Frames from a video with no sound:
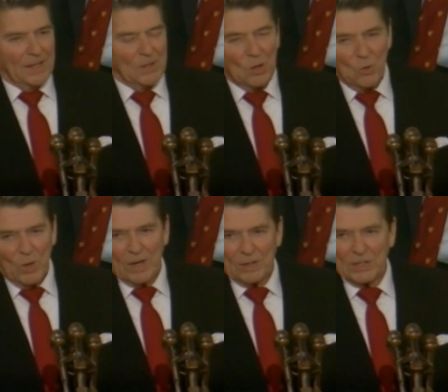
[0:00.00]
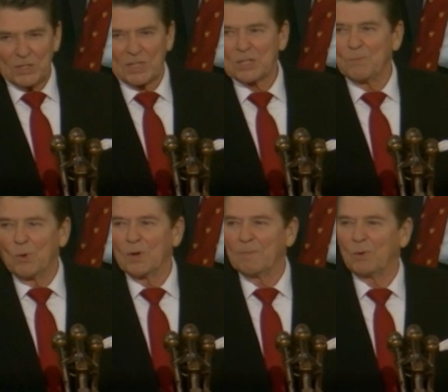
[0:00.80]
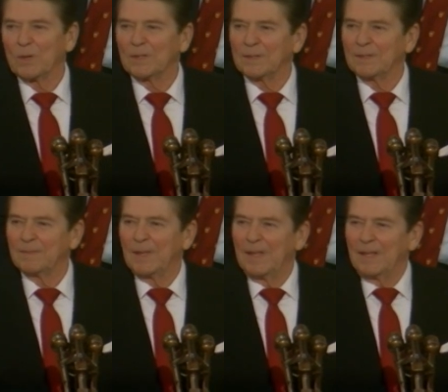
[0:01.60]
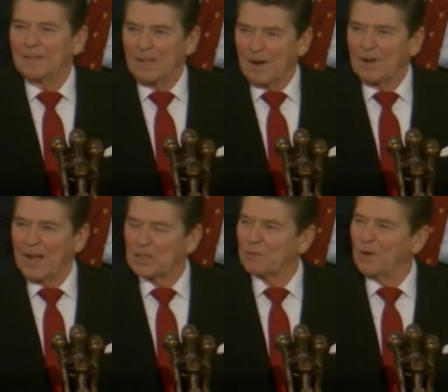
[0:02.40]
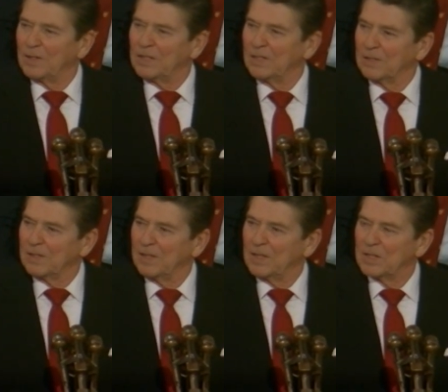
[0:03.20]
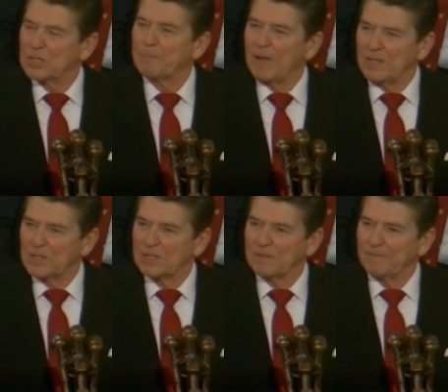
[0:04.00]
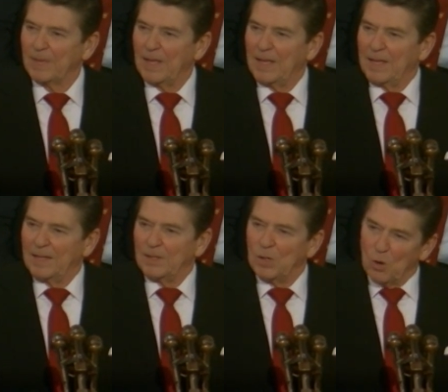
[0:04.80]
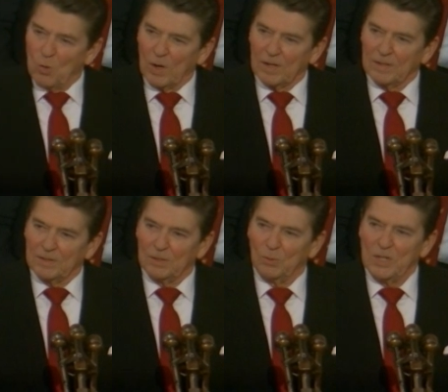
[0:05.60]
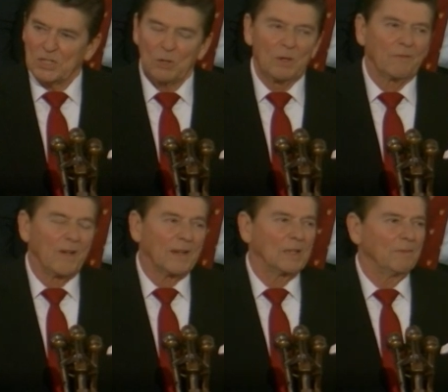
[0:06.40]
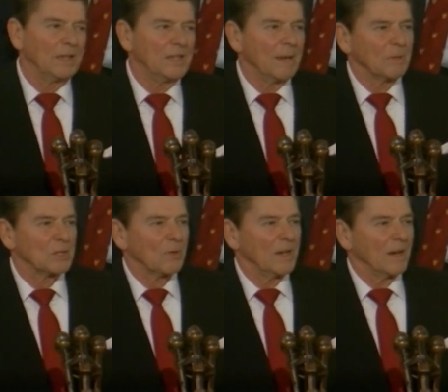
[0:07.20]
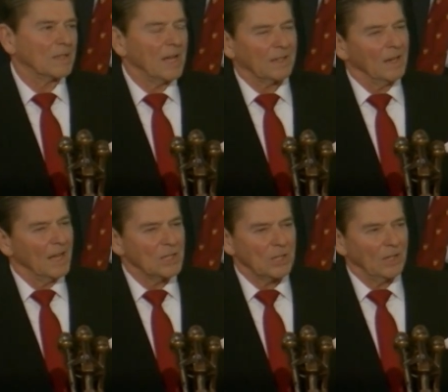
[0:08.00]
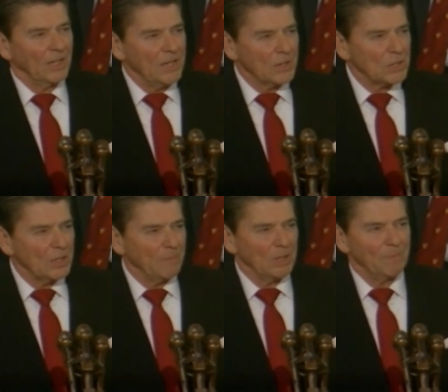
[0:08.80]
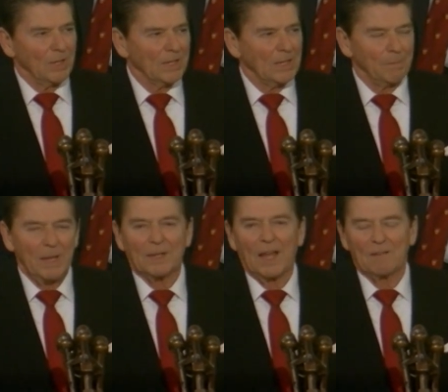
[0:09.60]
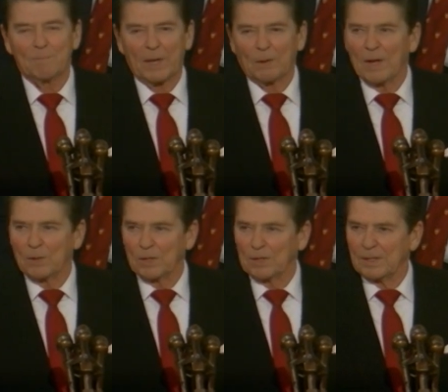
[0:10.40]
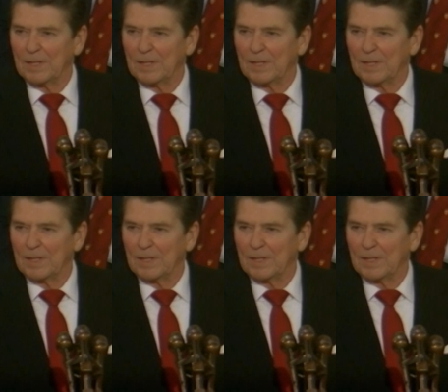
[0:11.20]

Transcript: Nowhere is this more important than our next frontier, space. Nowhere do we so effectively demonstrate our technological leadership and ability to make life better on Earth.